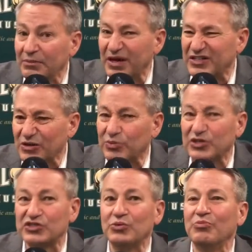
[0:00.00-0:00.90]
But I said we
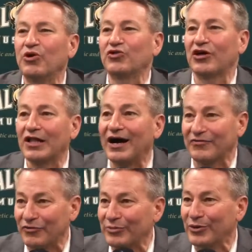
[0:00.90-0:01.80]
just didn't milk the
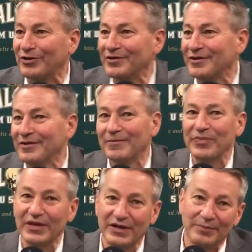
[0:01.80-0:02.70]
clock very well.
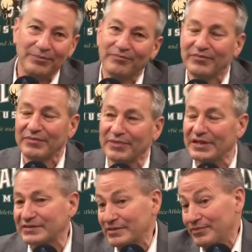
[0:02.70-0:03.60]
But
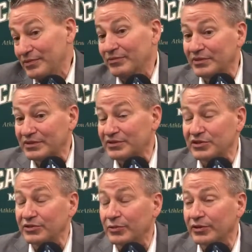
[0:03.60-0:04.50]
that's something to
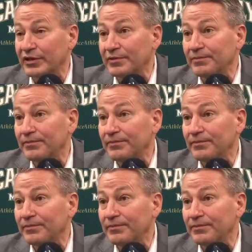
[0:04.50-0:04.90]
continue to work on.